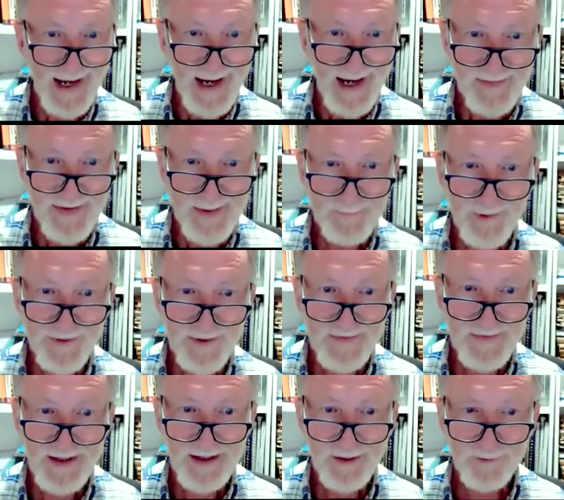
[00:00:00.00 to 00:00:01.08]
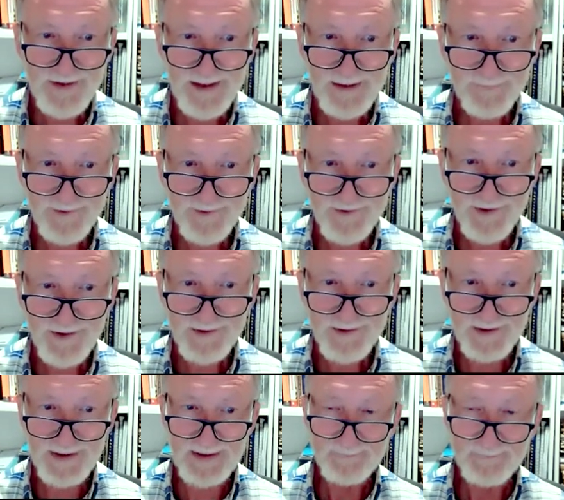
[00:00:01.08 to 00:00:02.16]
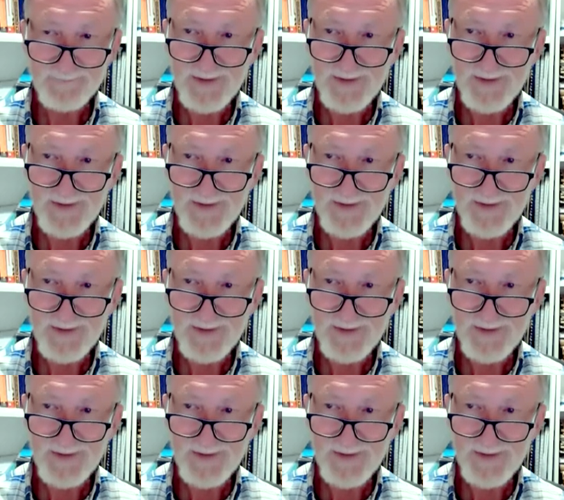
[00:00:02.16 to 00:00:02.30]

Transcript: And then within the healthcare facility,